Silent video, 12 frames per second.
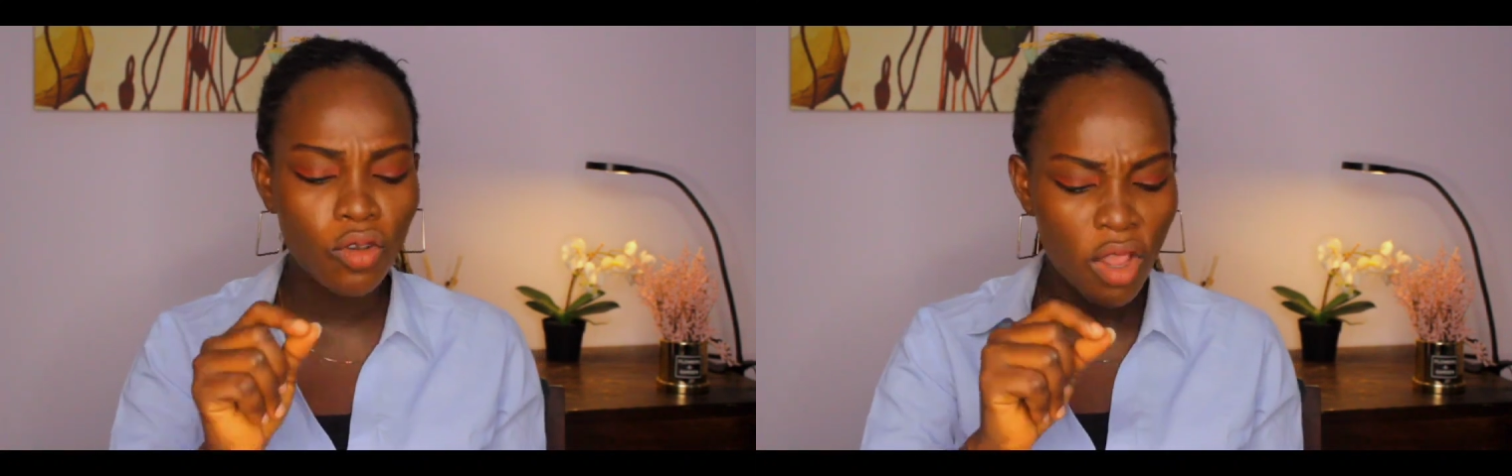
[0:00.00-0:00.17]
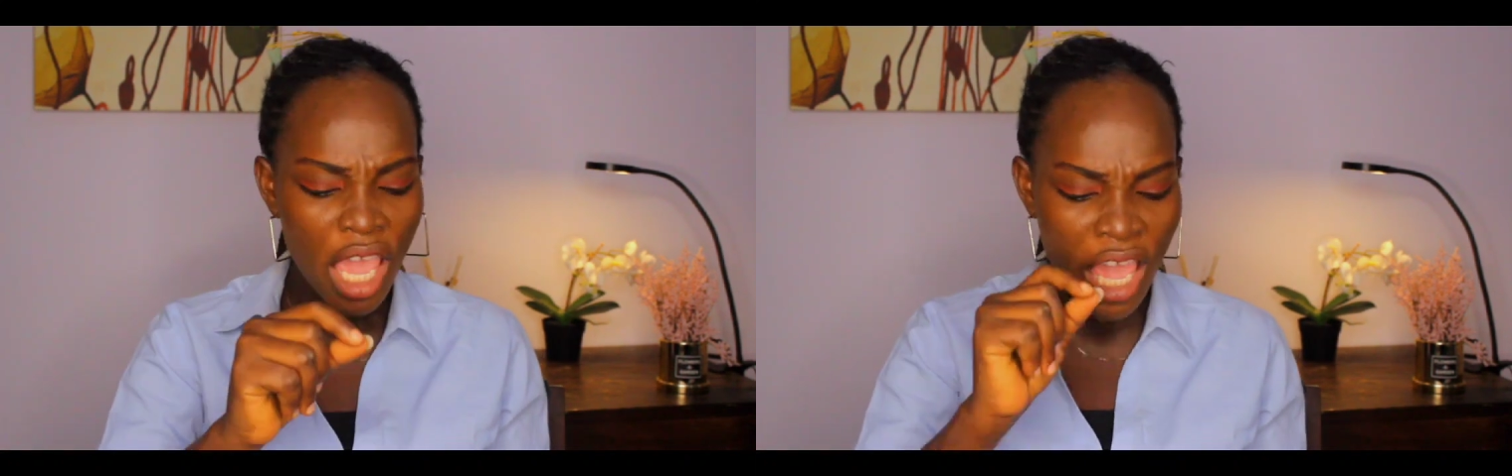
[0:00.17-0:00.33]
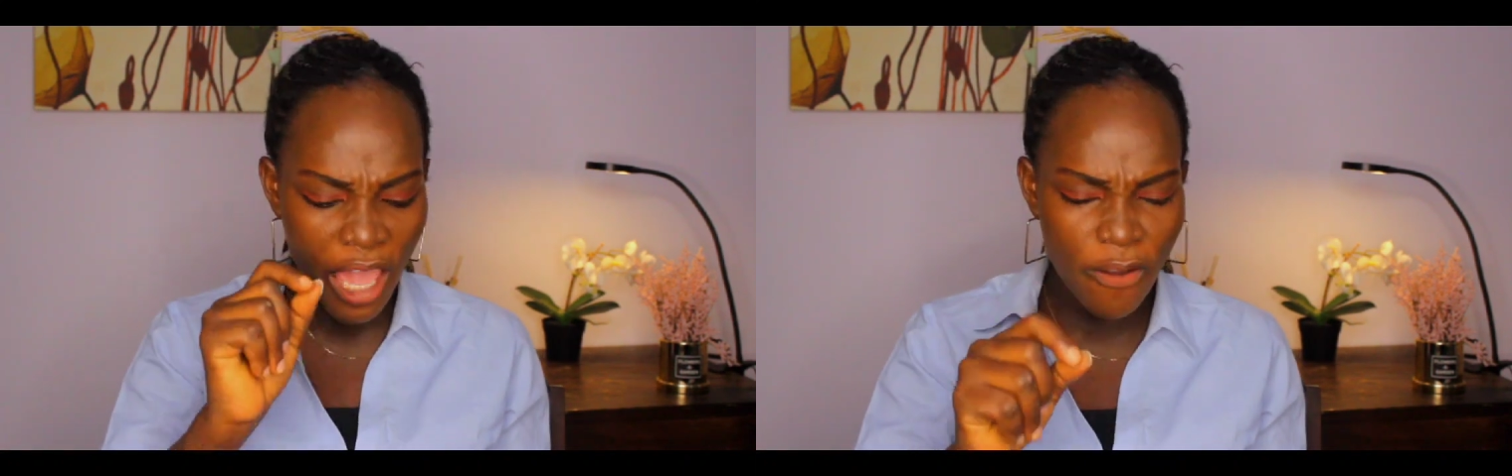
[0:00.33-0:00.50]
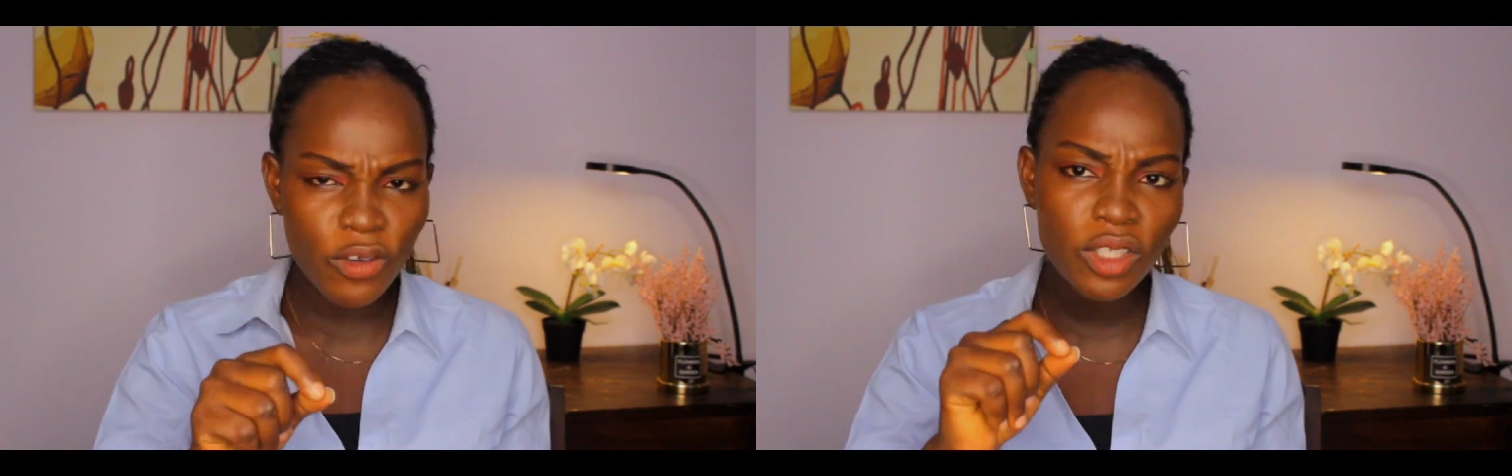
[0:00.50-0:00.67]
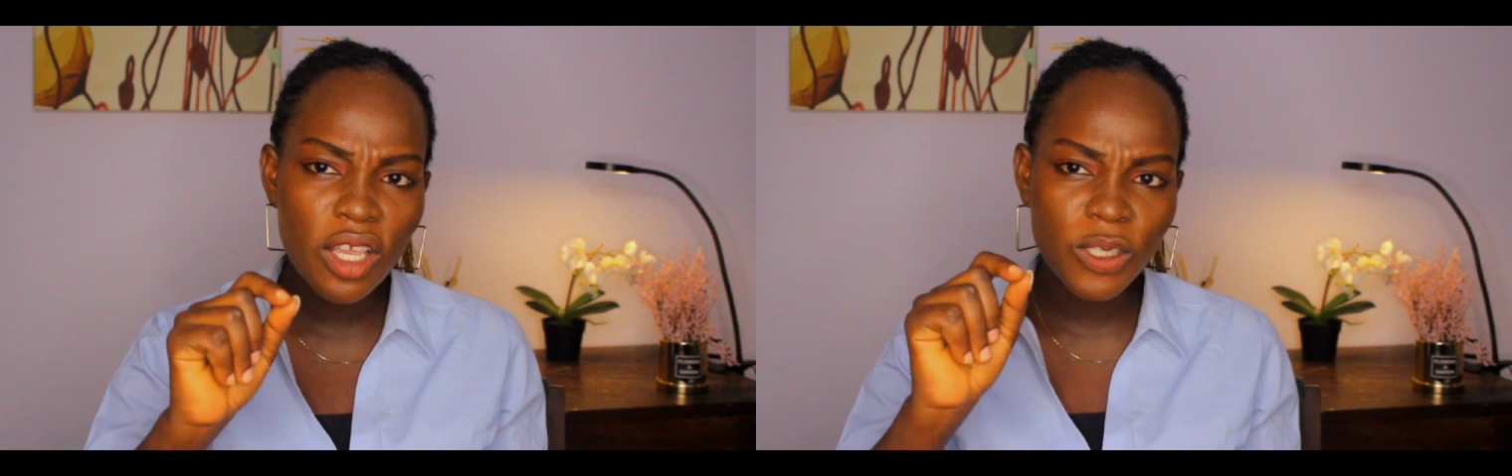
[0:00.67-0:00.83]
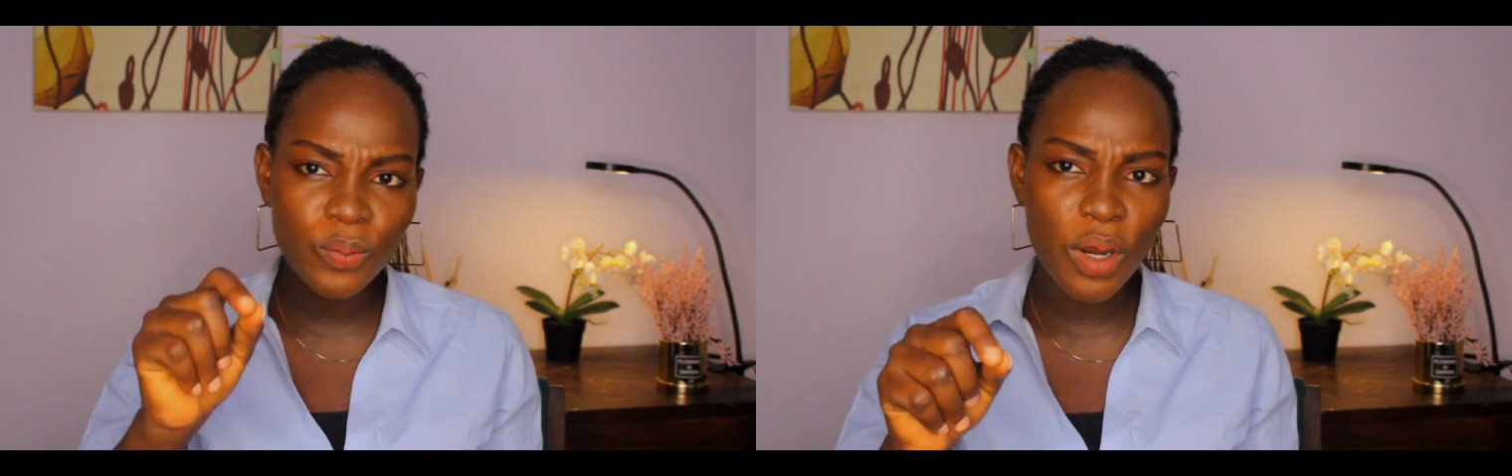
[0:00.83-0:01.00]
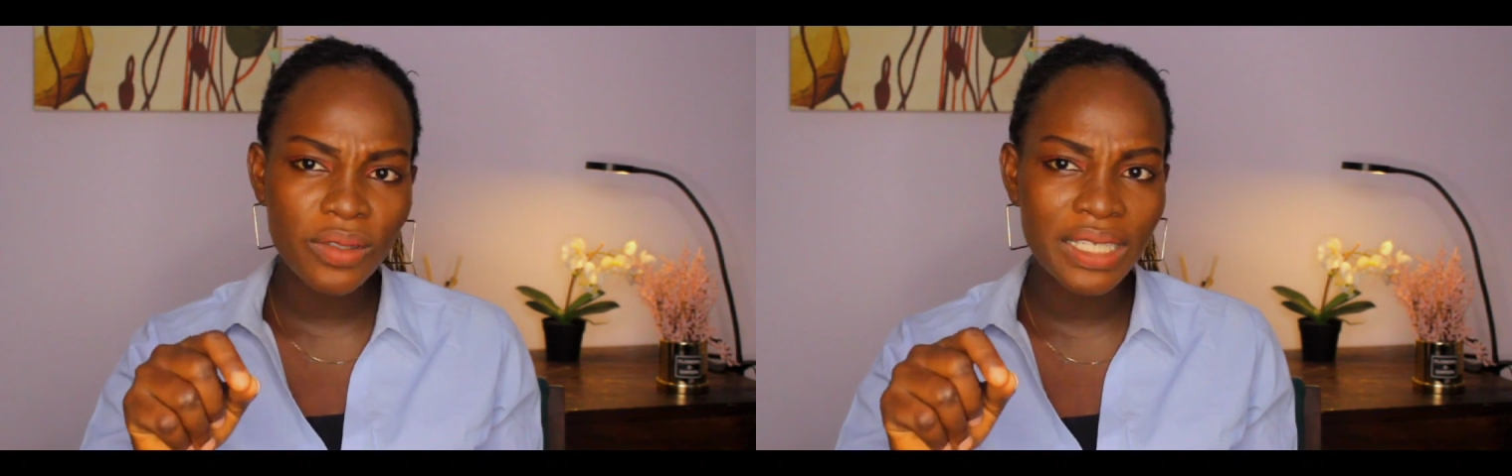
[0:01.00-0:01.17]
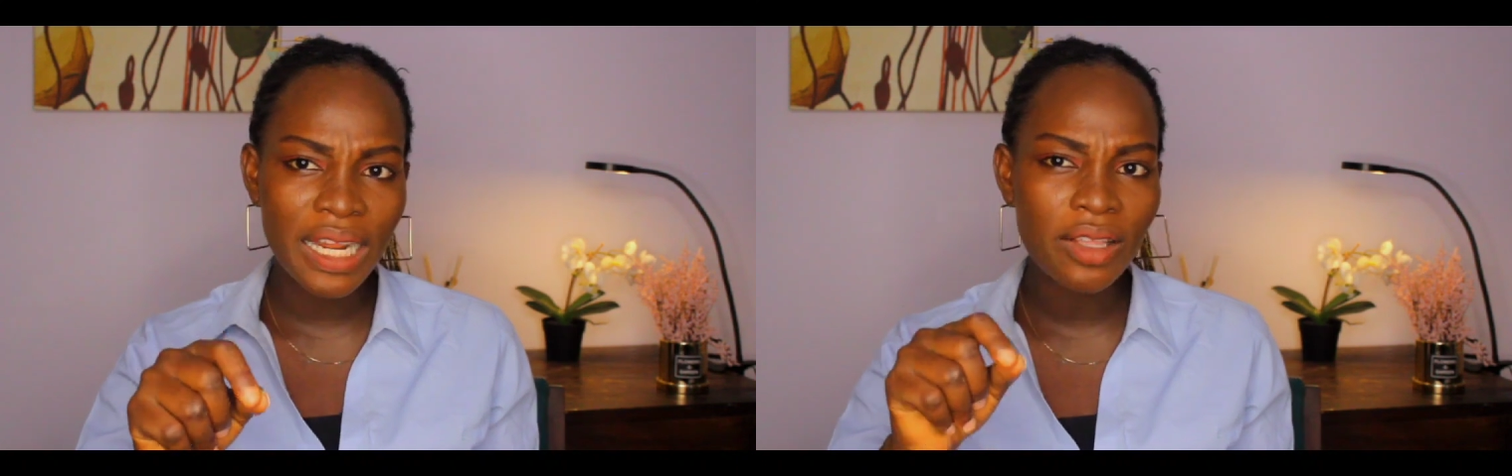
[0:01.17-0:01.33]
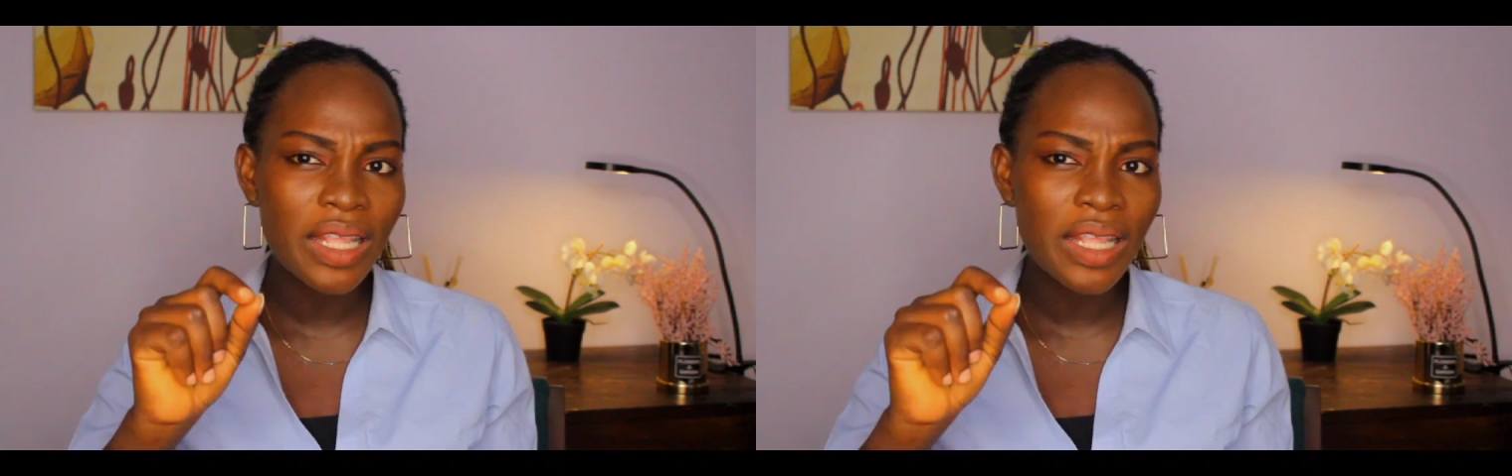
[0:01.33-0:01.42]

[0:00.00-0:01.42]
So if it's not sprouting